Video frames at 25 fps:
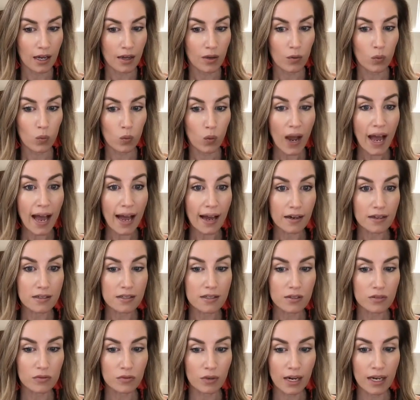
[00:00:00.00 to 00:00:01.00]

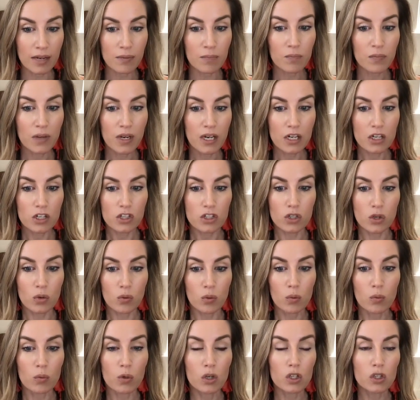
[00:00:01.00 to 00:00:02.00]
wax, right? So
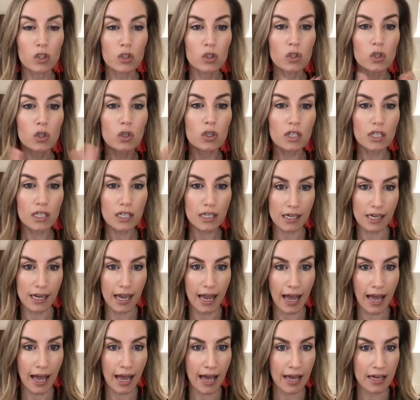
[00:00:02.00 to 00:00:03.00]
when we're
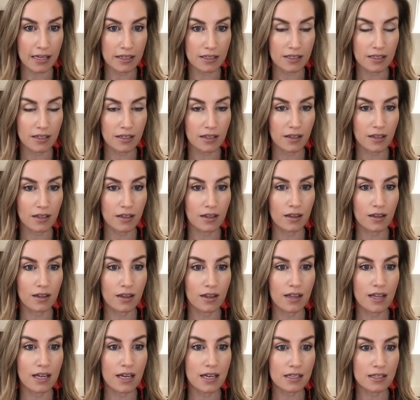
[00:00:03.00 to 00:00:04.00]
looking at
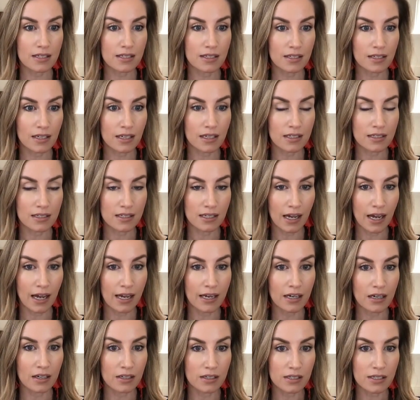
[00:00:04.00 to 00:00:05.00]
this
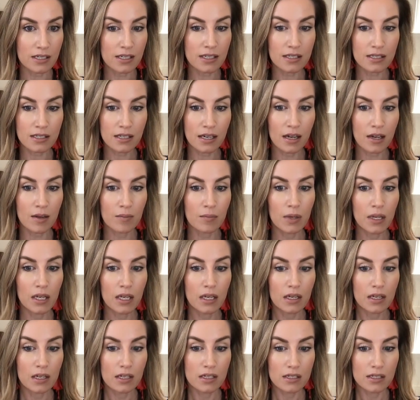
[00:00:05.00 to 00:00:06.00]
entire system,
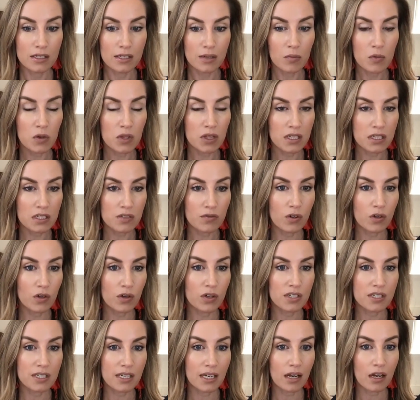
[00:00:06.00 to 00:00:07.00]
someone that's
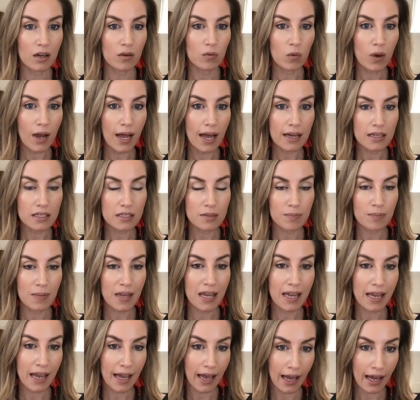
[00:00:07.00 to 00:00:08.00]
focusing on wax
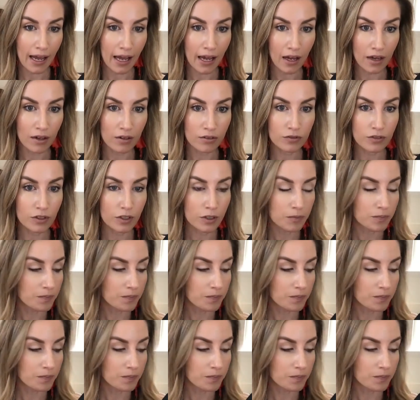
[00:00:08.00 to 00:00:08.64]
may have